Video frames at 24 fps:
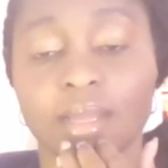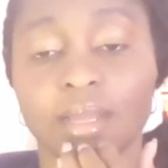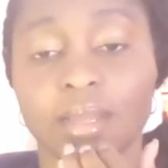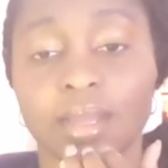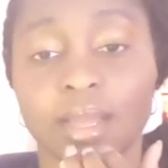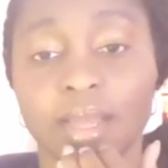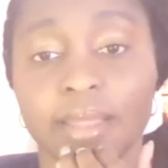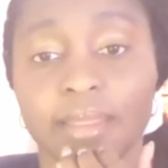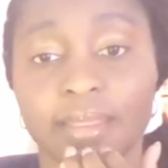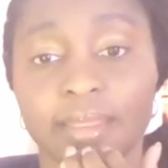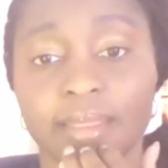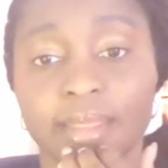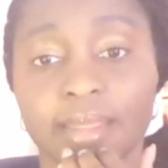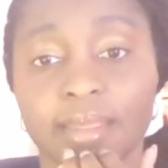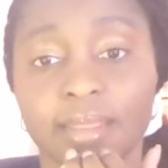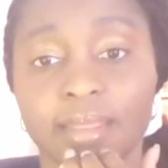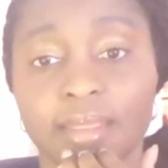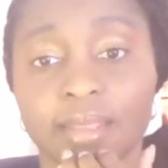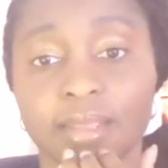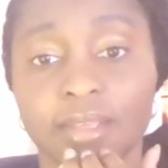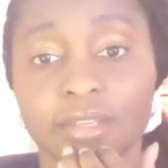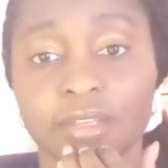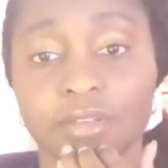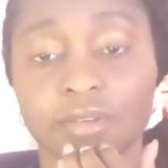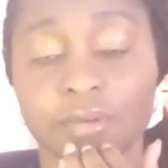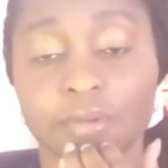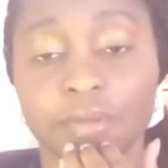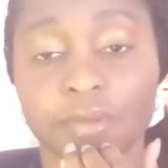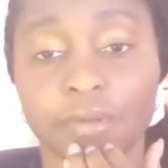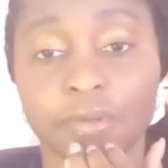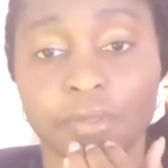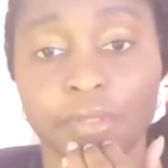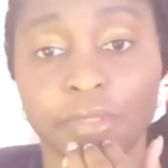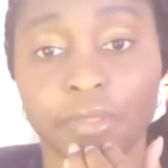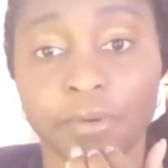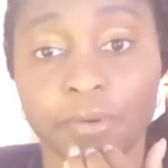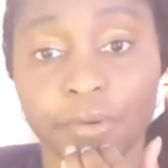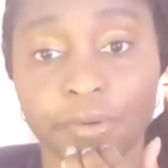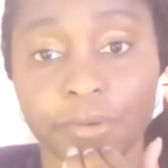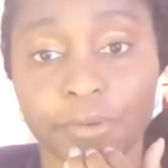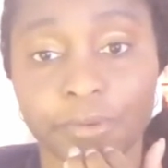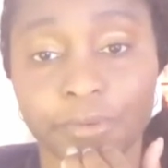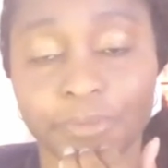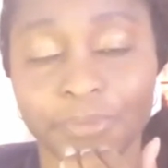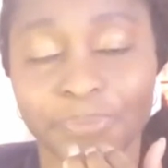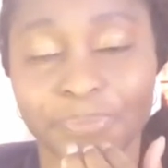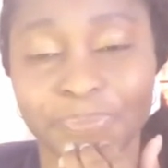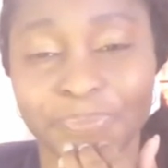I think things through.